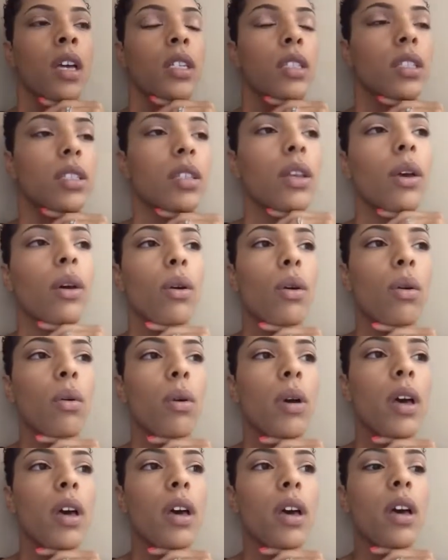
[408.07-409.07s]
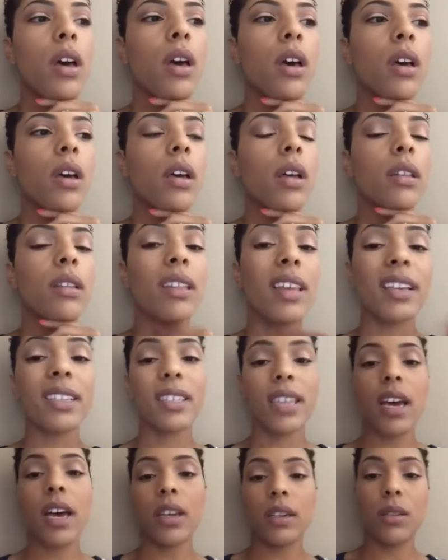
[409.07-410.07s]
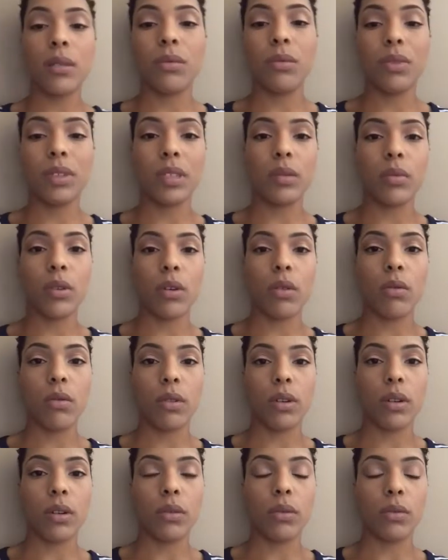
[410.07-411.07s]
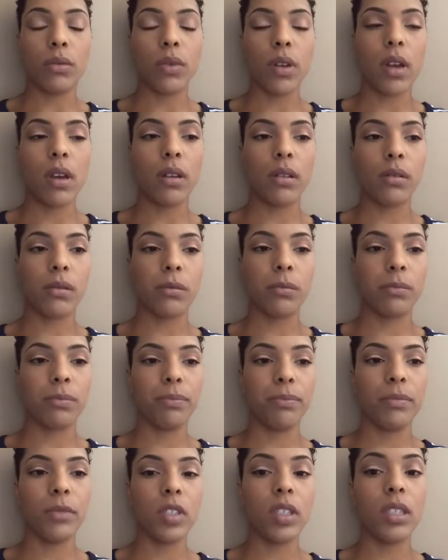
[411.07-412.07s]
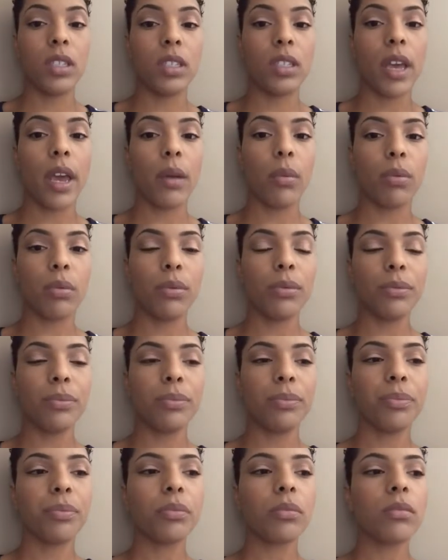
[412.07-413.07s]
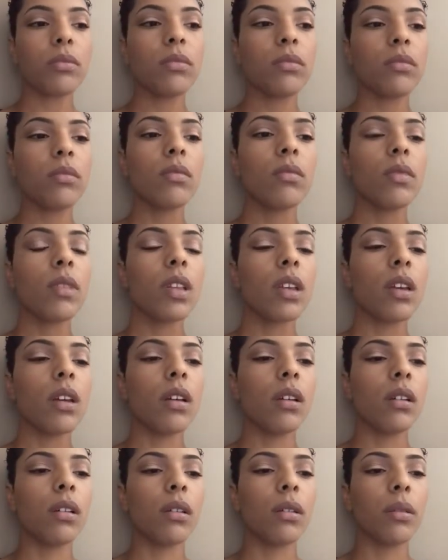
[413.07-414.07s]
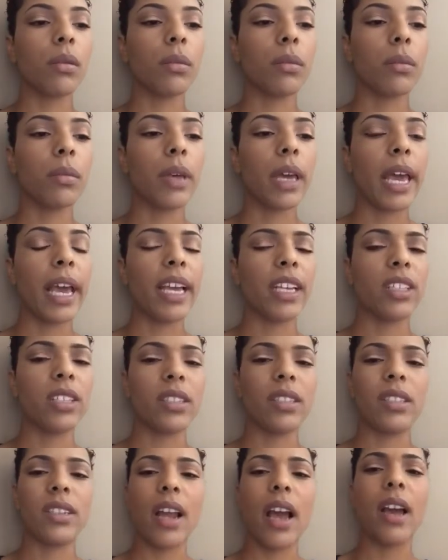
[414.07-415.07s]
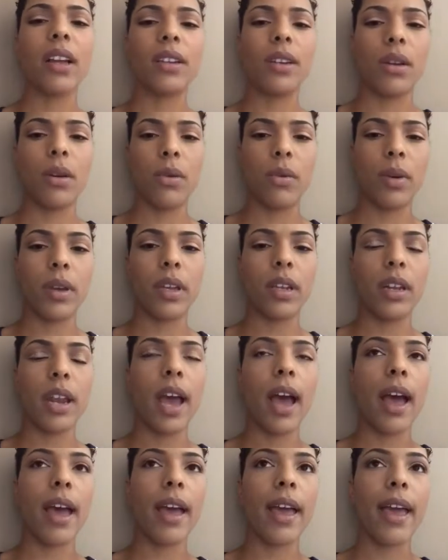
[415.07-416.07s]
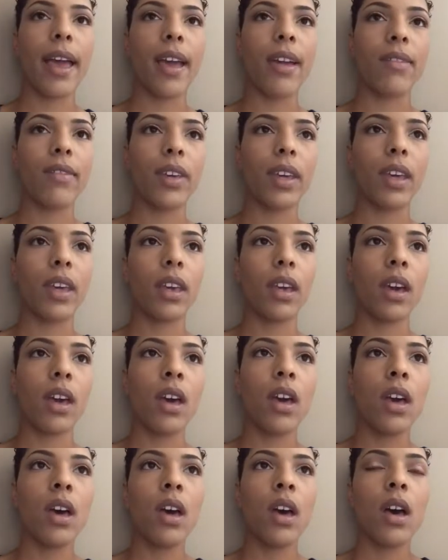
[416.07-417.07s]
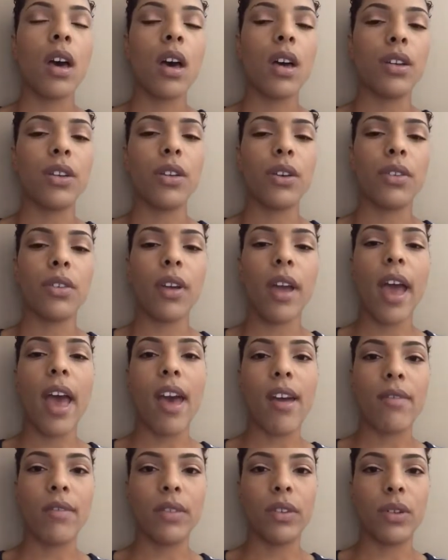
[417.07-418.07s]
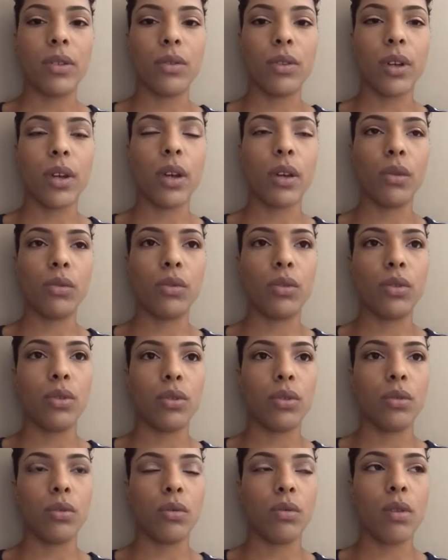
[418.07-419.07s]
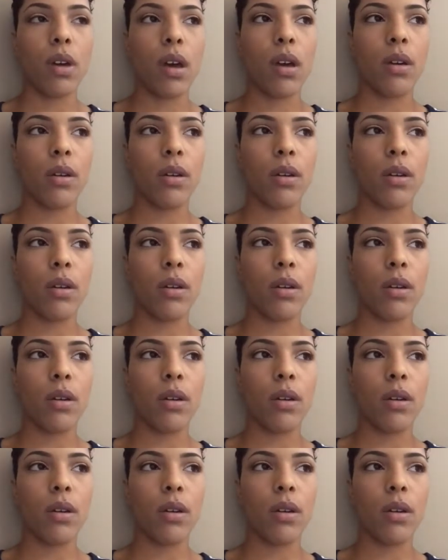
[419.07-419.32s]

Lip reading: So that's kind of what's been going on since April. And just not knowing, not having another avenue to go to.